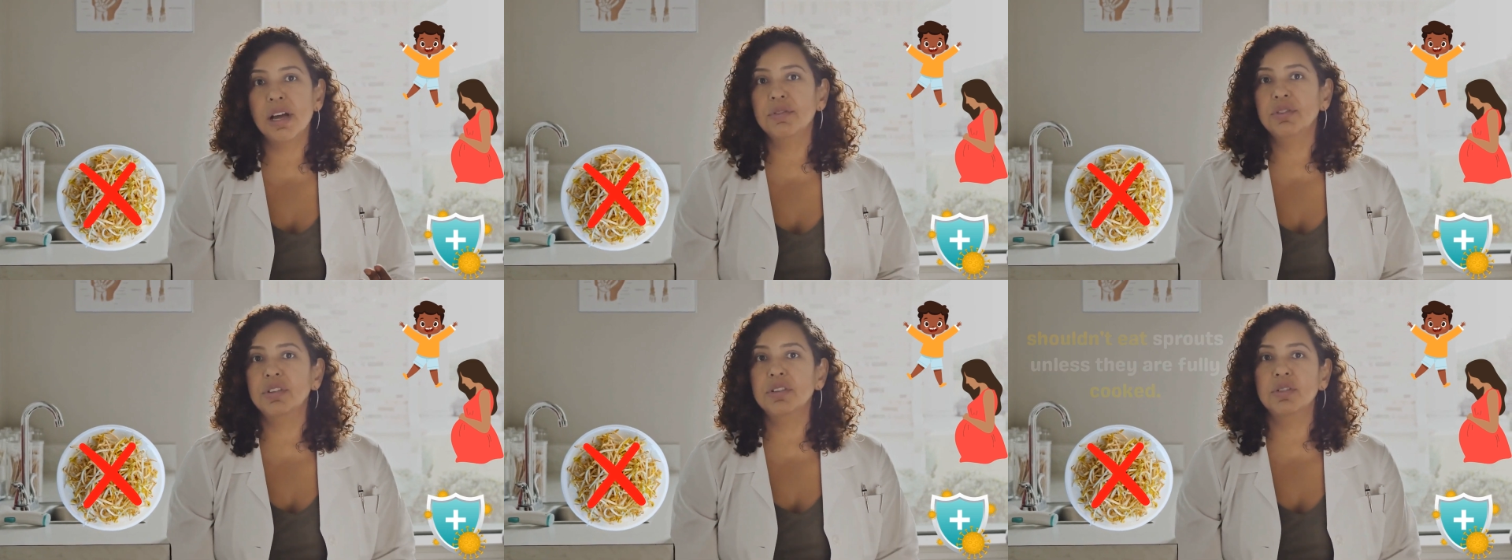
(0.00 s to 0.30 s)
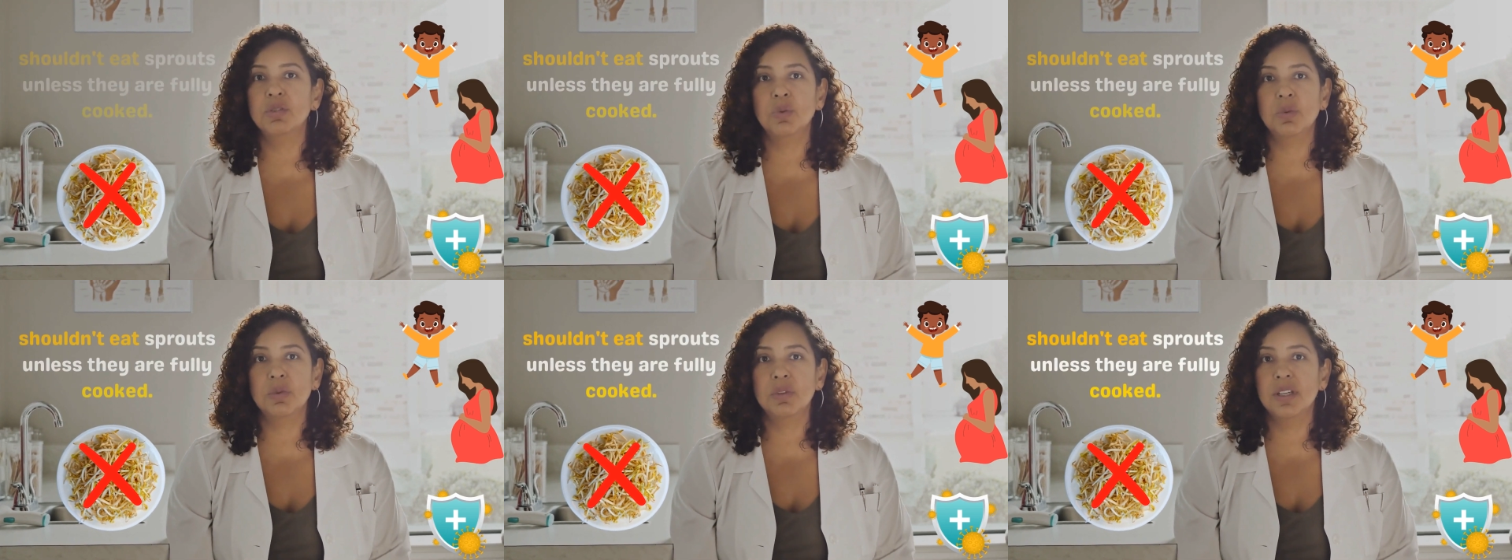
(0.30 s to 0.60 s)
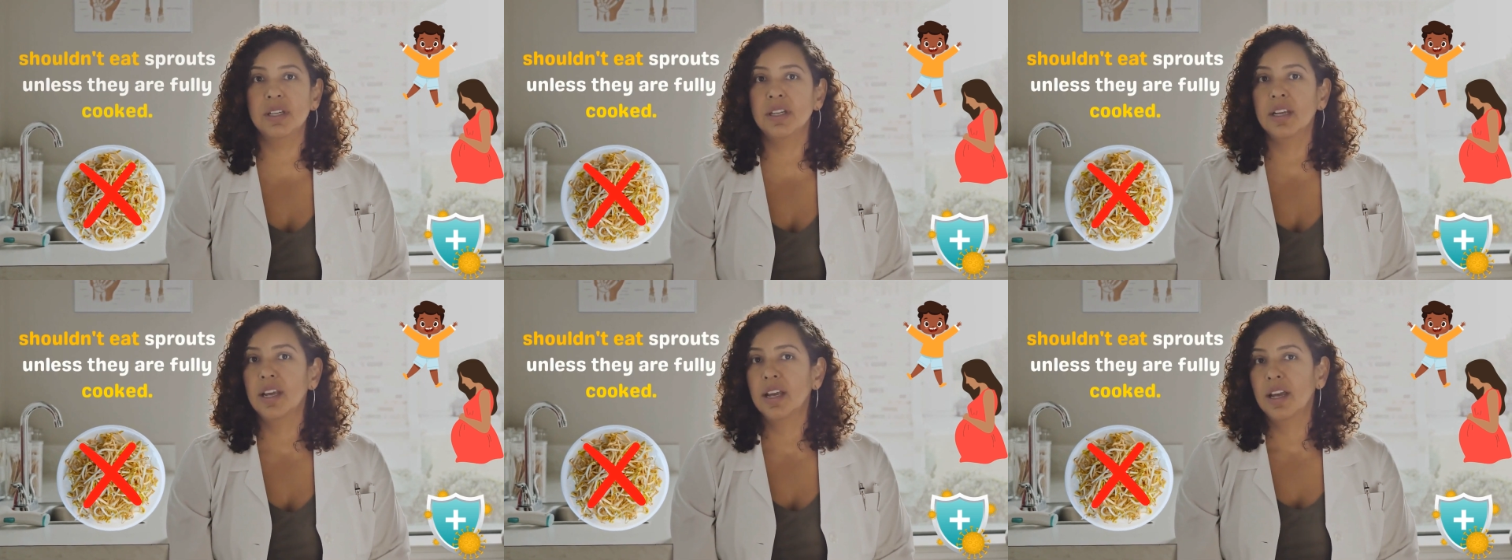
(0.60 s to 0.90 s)
eat
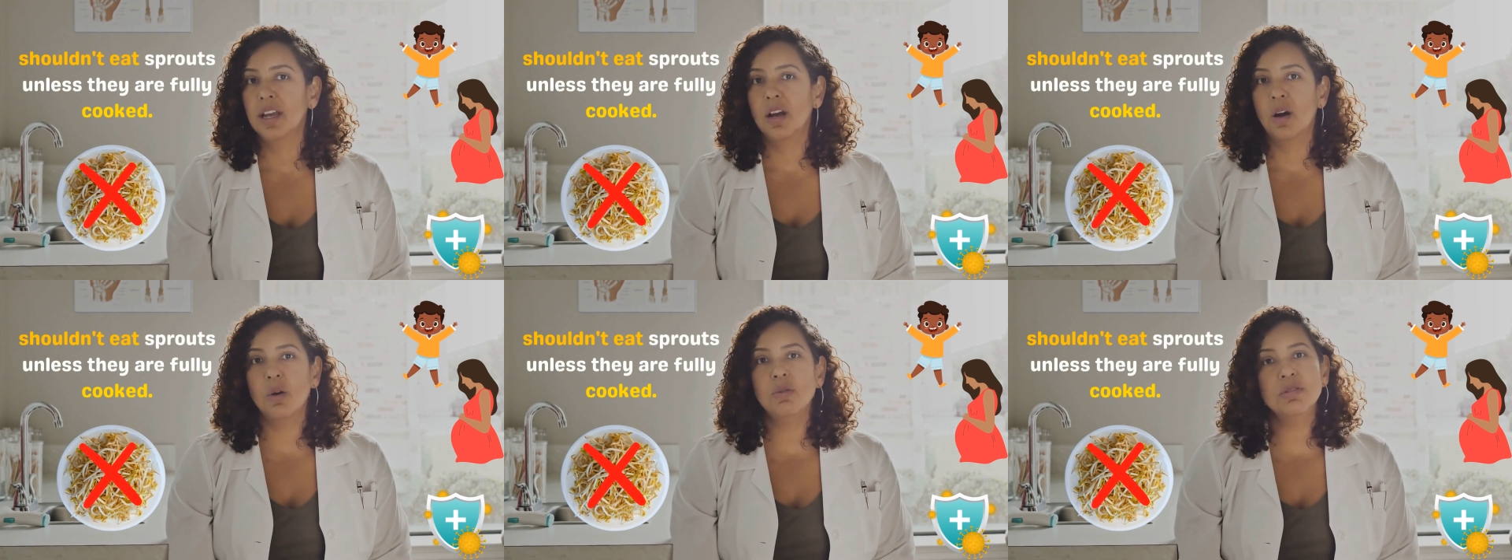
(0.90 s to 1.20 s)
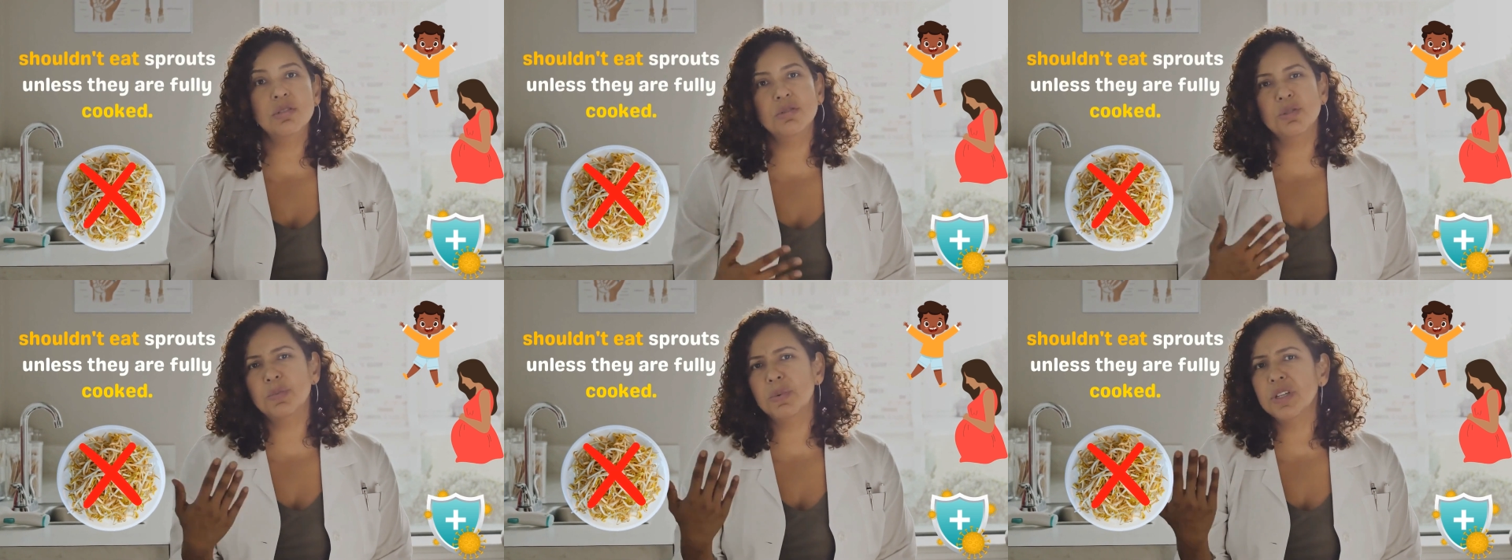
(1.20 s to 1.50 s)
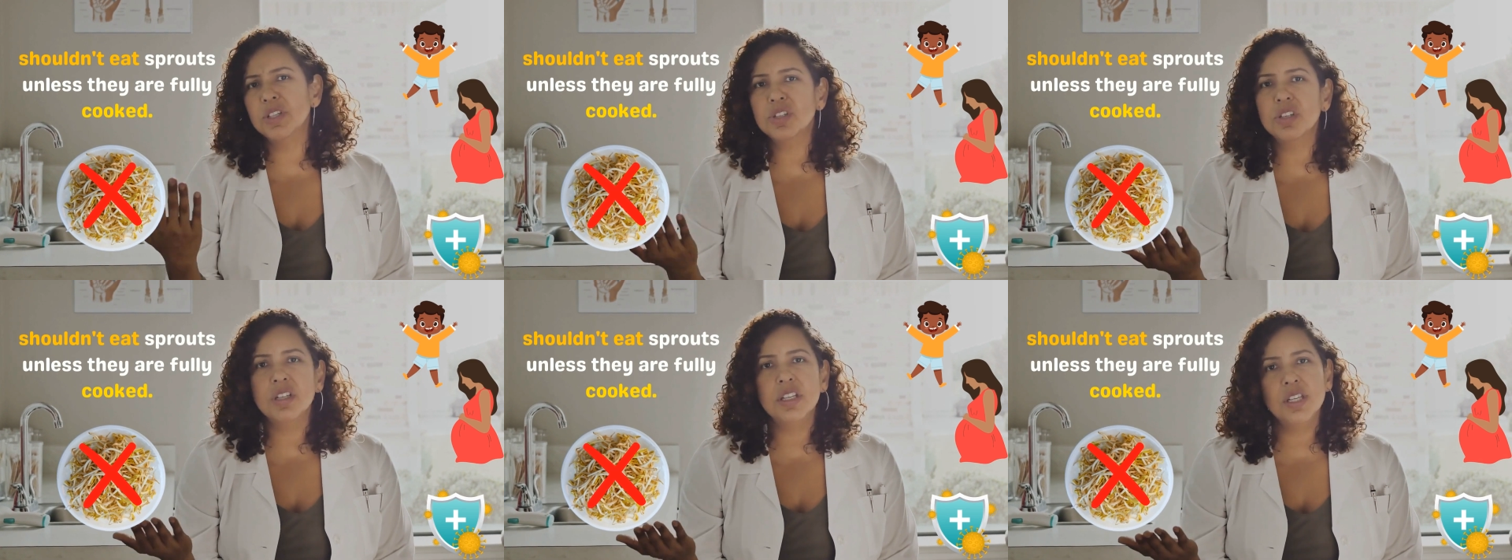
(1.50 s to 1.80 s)
sprouts unless they are
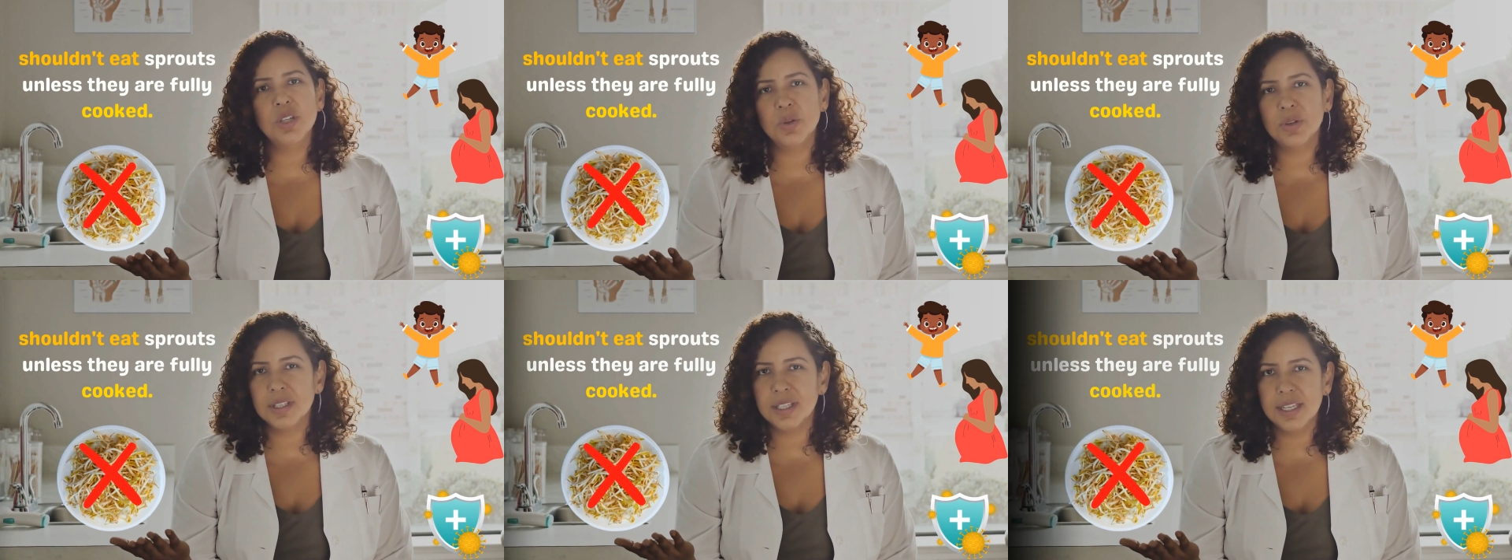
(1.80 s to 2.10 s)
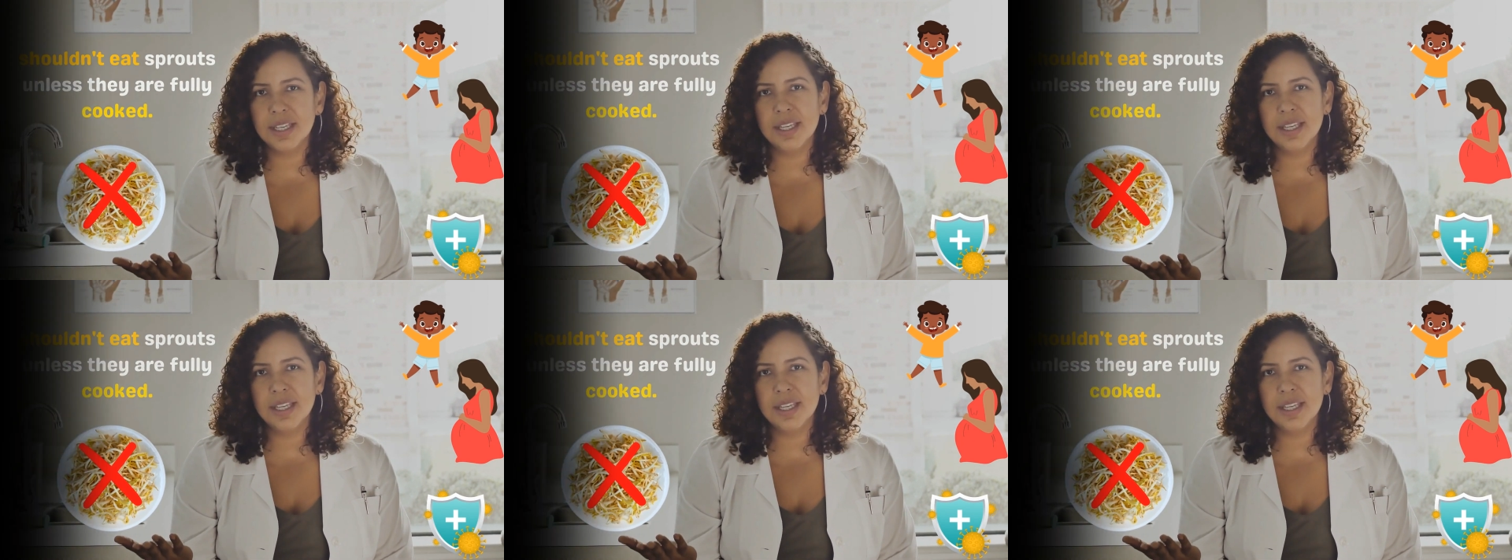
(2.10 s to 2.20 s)
fully cooked.